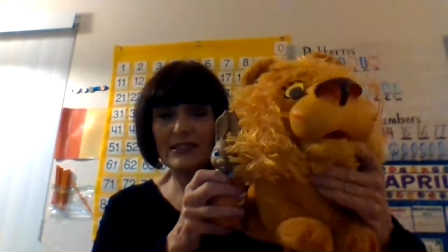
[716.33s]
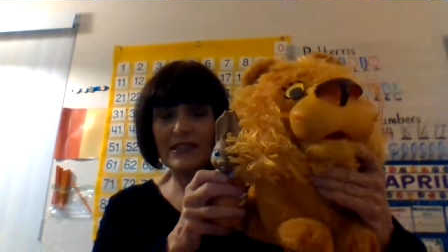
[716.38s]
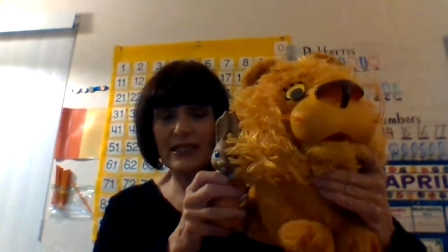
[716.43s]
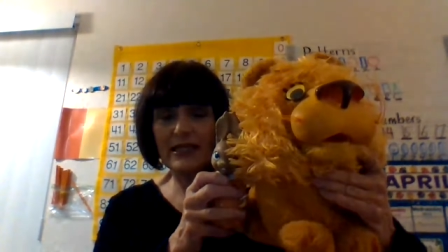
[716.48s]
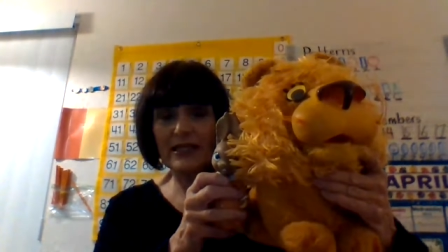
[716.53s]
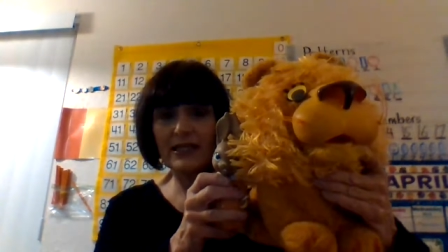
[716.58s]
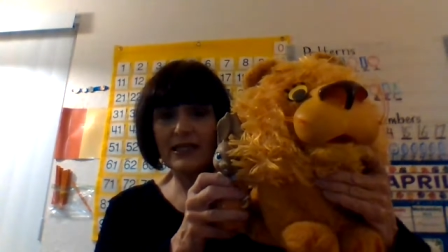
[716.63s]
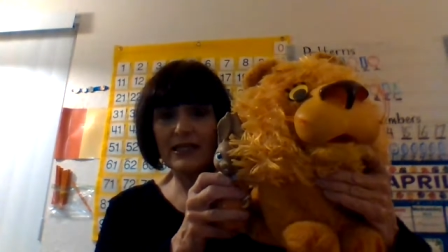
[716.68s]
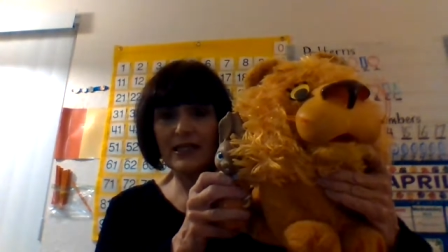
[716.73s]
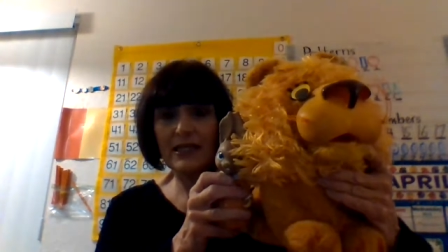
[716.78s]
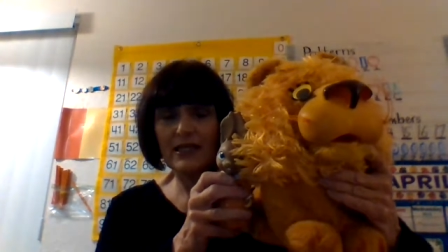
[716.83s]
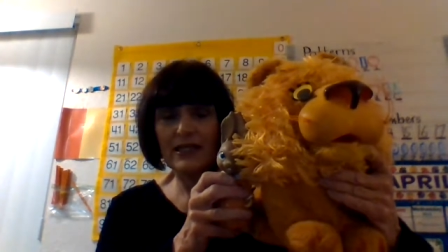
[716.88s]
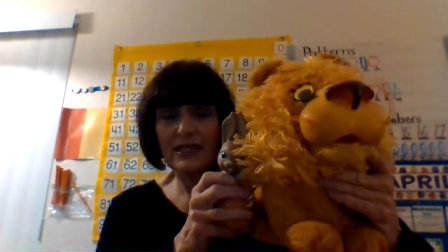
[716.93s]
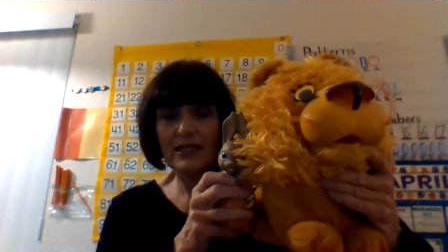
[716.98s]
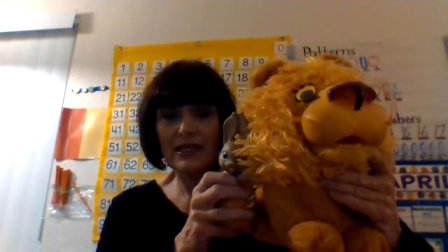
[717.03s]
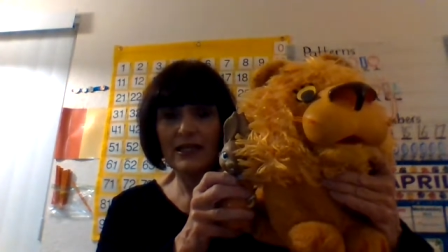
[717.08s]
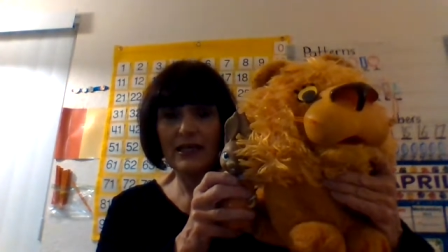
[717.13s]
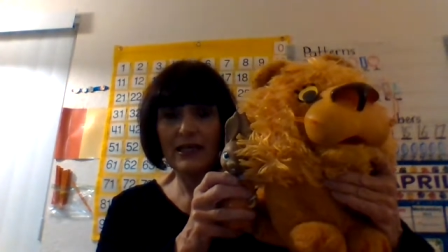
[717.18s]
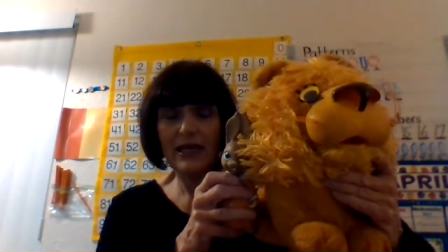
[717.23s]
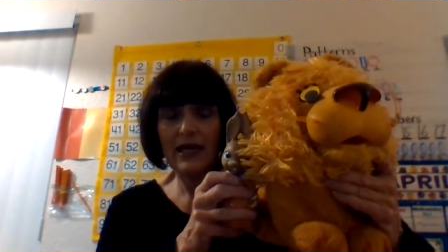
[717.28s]
thin
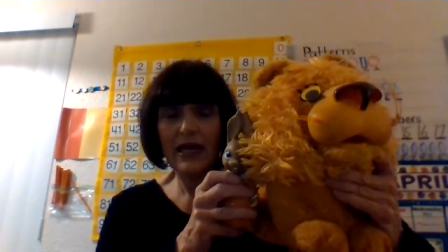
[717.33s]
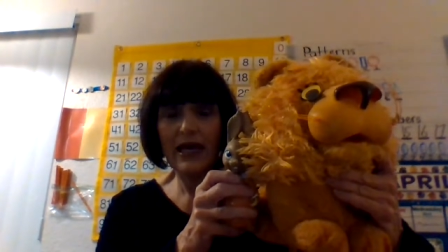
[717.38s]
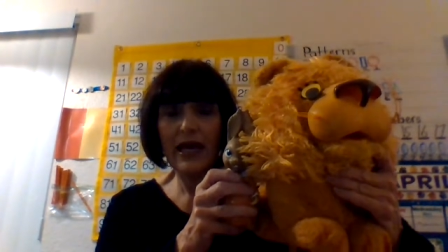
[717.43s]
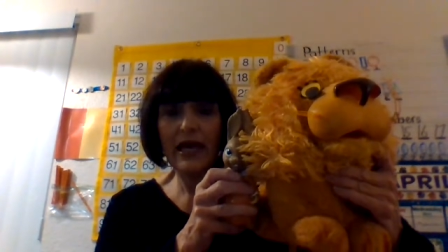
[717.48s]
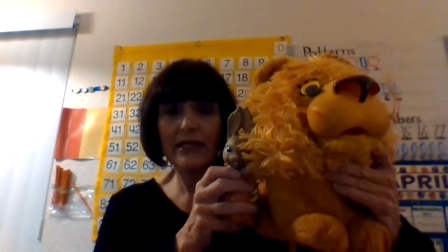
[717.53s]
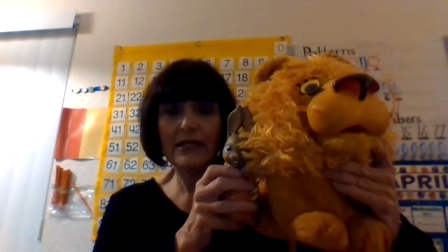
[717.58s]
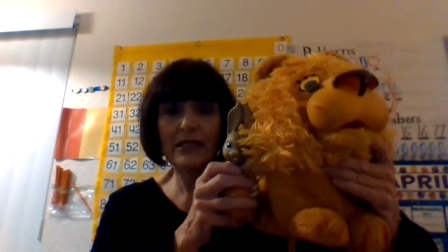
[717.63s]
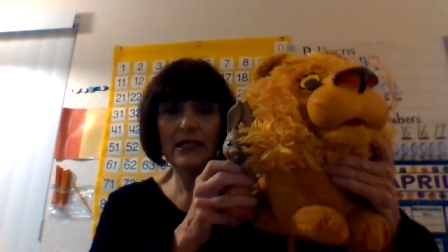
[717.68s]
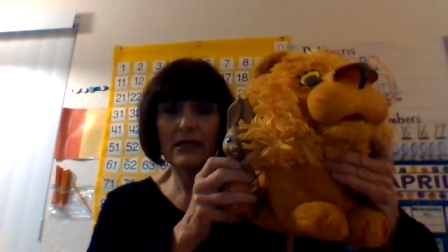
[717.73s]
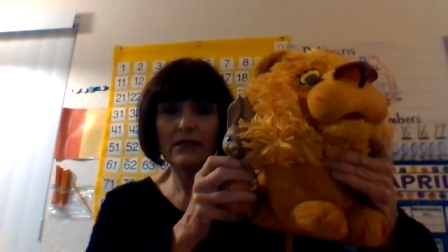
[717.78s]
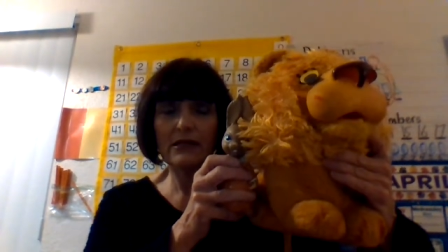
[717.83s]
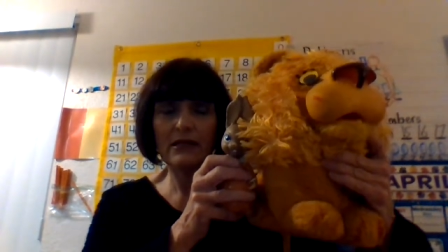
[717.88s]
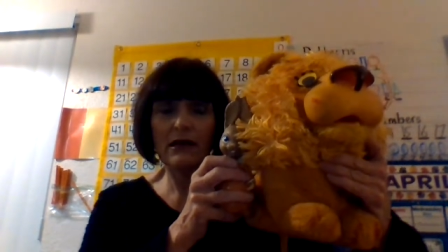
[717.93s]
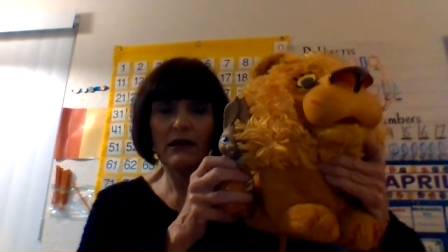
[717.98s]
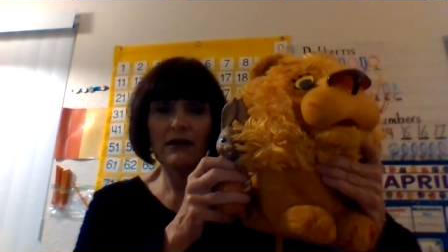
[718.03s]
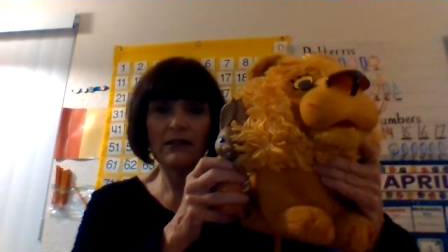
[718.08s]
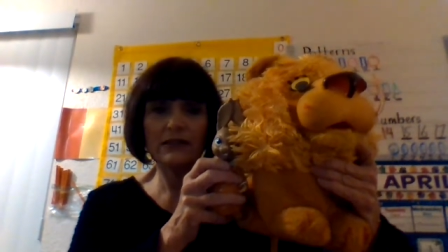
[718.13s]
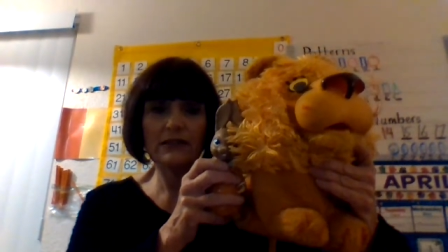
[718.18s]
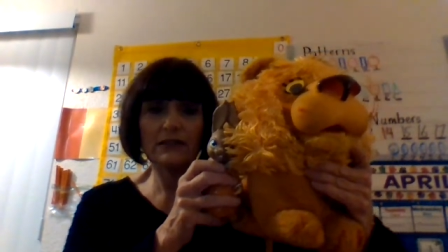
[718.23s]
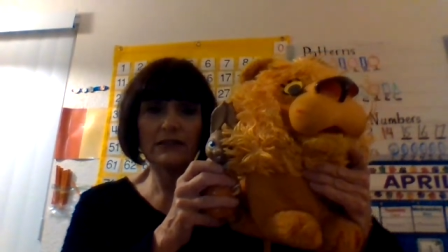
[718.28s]
and
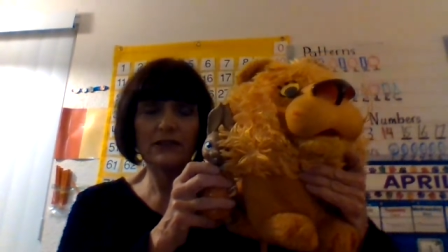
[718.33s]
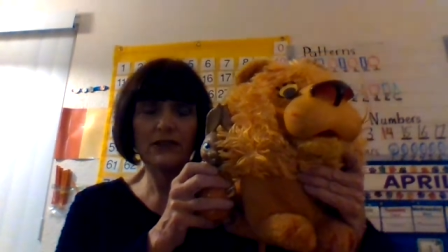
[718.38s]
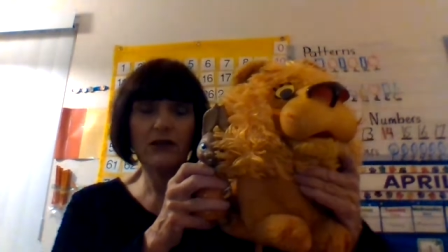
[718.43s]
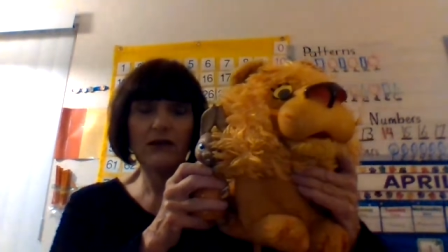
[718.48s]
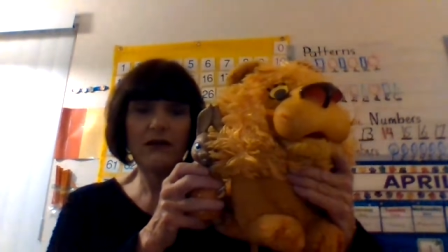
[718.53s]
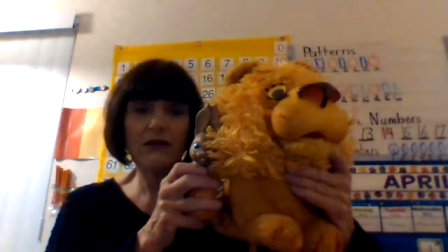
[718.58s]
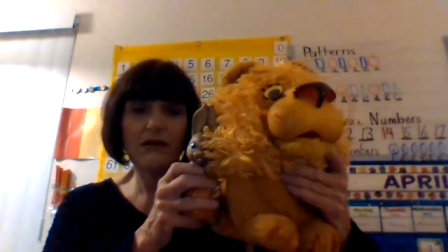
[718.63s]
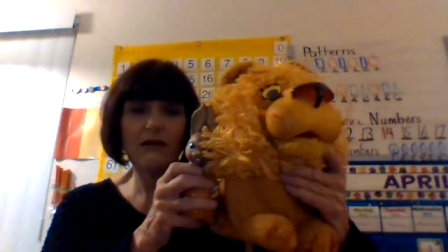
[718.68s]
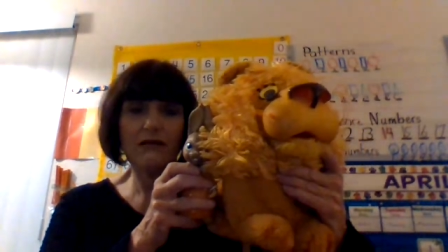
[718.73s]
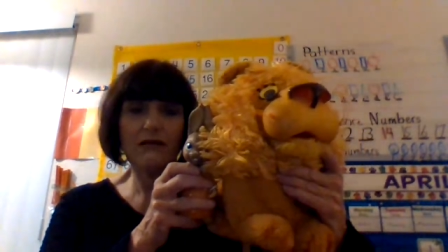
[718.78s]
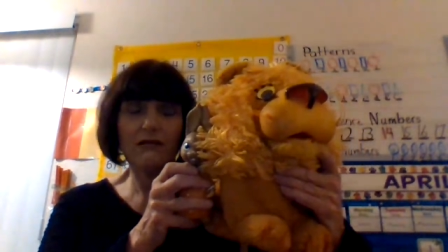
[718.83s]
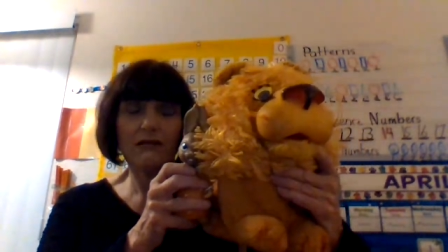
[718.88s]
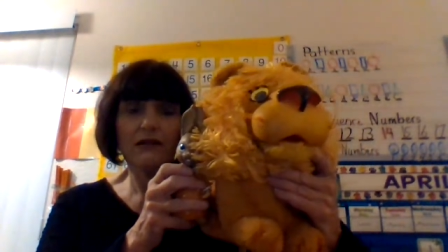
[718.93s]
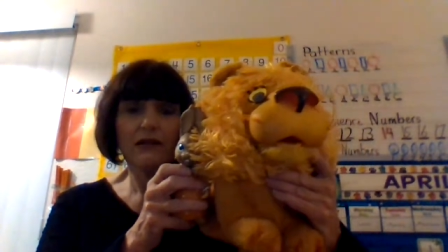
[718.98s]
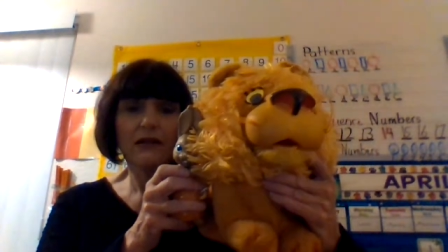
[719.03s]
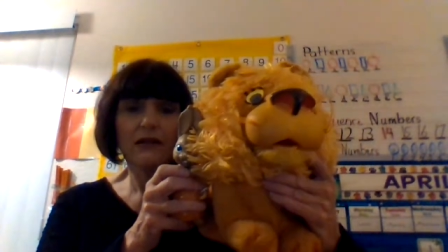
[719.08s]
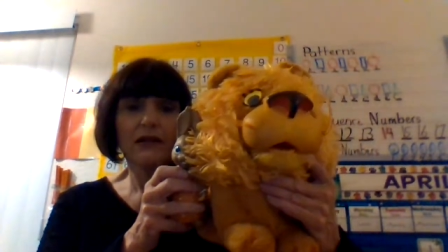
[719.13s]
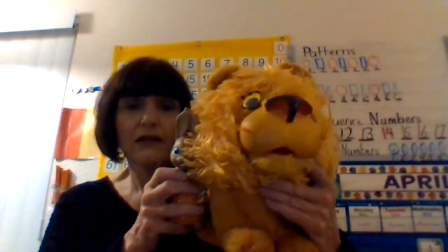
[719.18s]
not as tall.